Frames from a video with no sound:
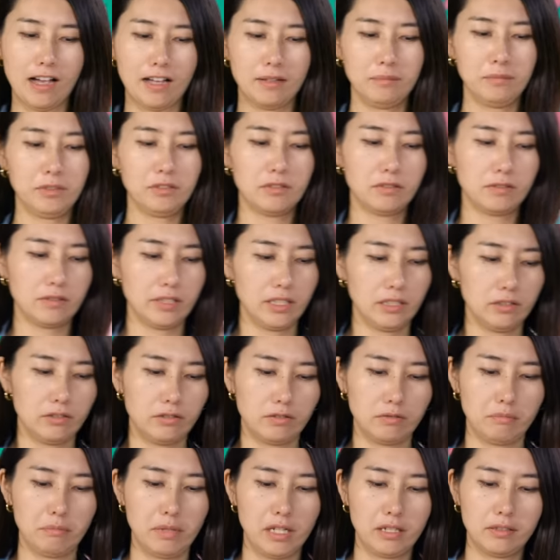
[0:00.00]
I'm going
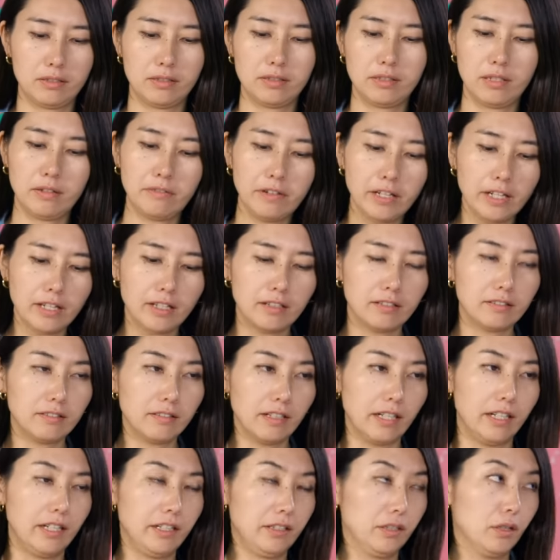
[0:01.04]
to mix cereal
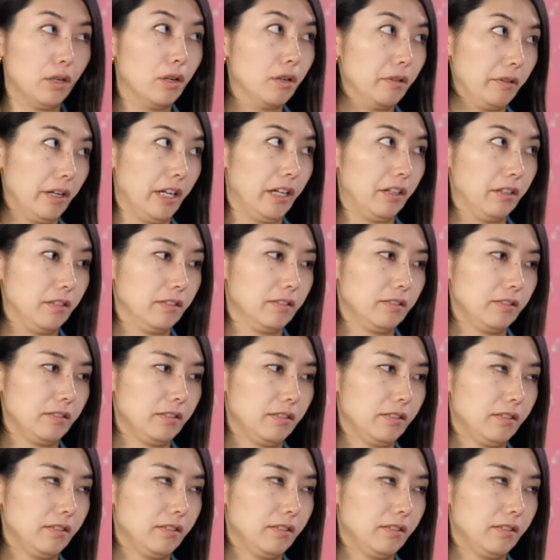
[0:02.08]
and Oreo.